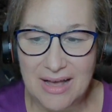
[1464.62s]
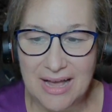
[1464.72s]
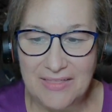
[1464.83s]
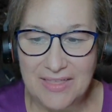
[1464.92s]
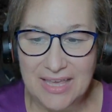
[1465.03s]

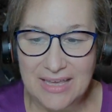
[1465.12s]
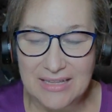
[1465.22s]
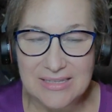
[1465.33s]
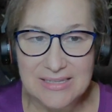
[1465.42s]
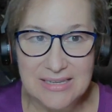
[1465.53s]
I think
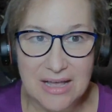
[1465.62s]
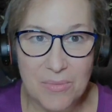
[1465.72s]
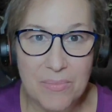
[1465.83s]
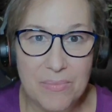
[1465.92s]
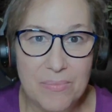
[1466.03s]
in
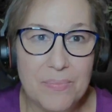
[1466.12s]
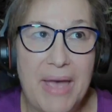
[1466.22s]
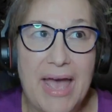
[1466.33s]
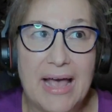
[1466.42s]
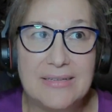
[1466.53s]
some
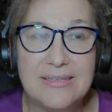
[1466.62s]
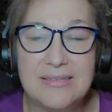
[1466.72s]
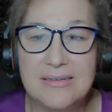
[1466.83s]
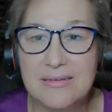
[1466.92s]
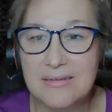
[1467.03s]

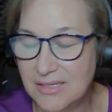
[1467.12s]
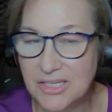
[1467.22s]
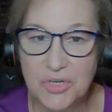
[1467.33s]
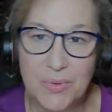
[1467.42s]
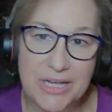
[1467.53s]
past
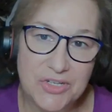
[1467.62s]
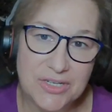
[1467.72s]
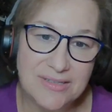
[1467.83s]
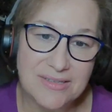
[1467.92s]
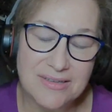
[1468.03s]

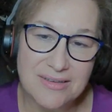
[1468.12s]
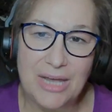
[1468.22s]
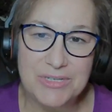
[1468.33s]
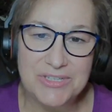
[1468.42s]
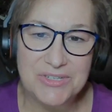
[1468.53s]
situations,
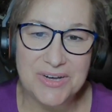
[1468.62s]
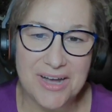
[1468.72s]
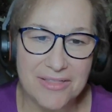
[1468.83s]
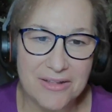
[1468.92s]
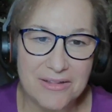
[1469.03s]
I was doing
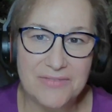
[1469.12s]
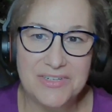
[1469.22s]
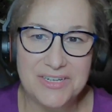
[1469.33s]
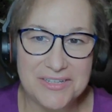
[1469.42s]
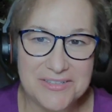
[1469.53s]
all the
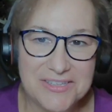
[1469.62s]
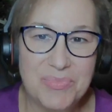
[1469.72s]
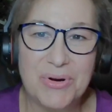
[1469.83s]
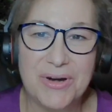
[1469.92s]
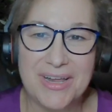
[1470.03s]
lifting and
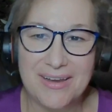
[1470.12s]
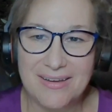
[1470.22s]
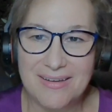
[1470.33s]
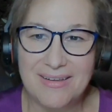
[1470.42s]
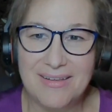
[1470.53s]
supporting,
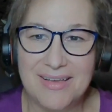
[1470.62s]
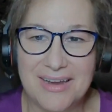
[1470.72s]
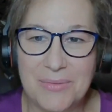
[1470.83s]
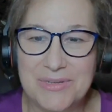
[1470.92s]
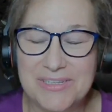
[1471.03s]

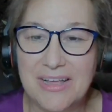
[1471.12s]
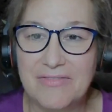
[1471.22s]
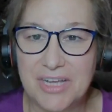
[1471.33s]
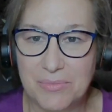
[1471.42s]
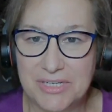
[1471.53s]
and I was
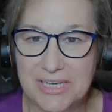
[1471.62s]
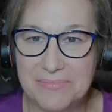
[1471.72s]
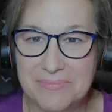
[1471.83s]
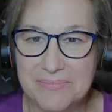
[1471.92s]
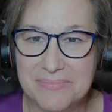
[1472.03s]
left
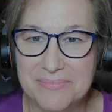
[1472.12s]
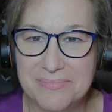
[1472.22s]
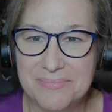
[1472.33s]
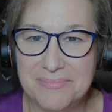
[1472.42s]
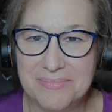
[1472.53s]
empty.
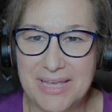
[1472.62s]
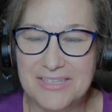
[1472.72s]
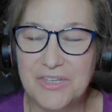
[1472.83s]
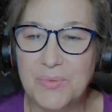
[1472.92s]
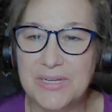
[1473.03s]

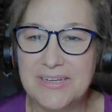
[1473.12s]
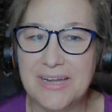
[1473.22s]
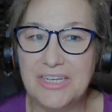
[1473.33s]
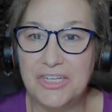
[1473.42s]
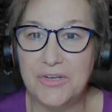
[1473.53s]
And so what did
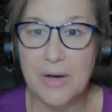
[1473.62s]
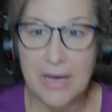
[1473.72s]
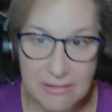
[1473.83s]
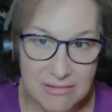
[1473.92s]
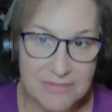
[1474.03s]
I do?
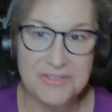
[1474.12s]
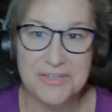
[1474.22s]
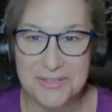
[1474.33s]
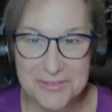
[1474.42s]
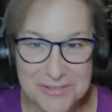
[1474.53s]
I
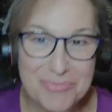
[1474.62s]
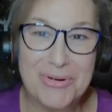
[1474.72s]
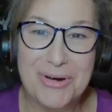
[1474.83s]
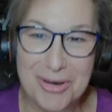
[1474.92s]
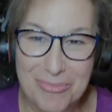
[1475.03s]
lifted and
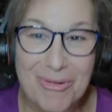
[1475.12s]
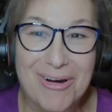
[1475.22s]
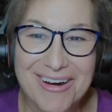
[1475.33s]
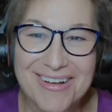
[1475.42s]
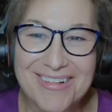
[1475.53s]
supported
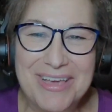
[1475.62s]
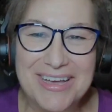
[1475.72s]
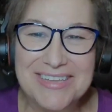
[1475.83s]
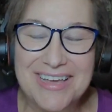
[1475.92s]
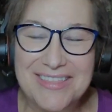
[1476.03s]
more.
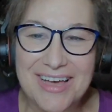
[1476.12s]
Because I